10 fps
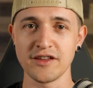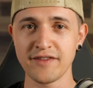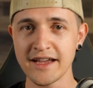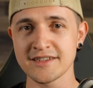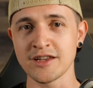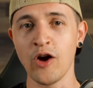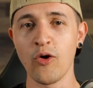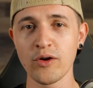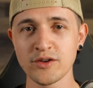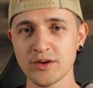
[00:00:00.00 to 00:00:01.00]
advice
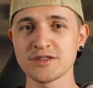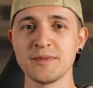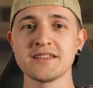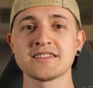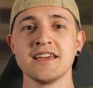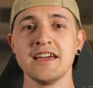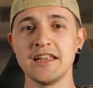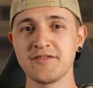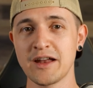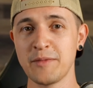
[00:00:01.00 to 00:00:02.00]
or endorsements.
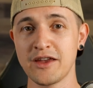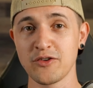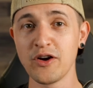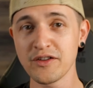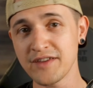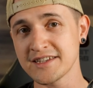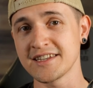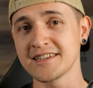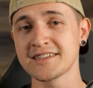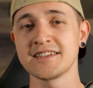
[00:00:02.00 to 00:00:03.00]
You've got to make your own
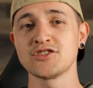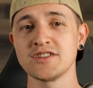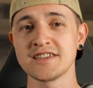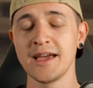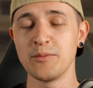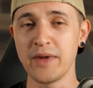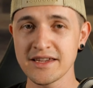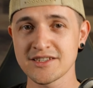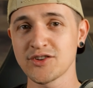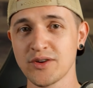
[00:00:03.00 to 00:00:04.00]
investing decisions
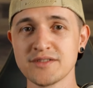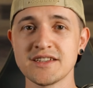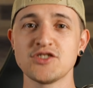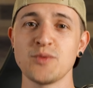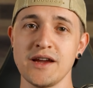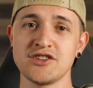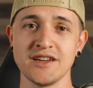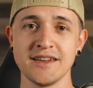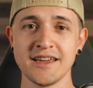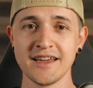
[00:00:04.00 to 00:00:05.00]
based on your own
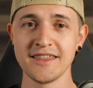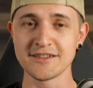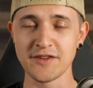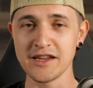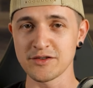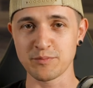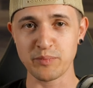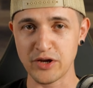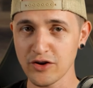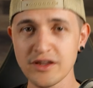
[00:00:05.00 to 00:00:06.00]
situation. This video is
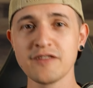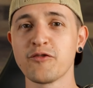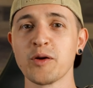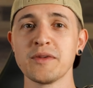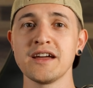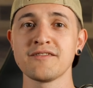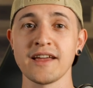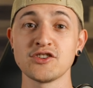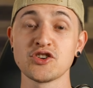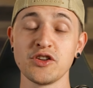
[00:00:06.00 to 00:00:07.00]
purely informative
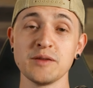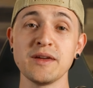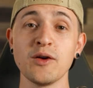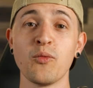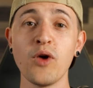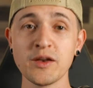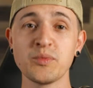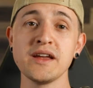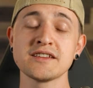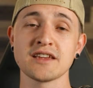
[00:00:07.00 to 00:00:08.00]
and should only be one
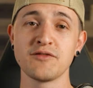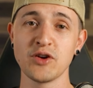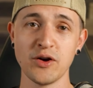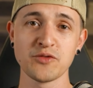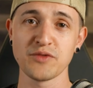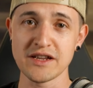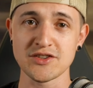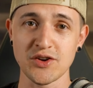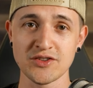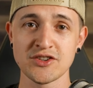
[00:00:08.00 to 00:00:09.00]
piece of your own
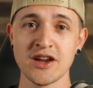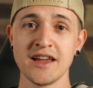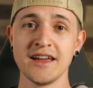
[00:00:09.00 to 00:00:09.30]
research.